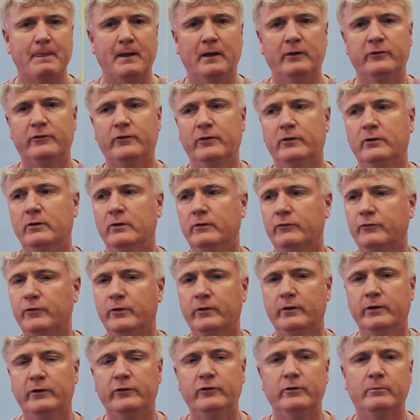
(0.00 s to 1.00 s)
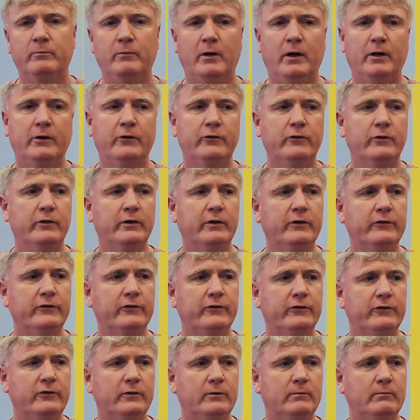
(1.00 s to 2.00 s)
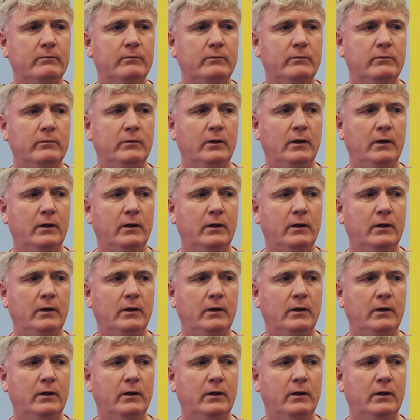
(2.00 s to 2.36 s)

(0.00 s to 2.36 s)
So if we're into monitoring a system,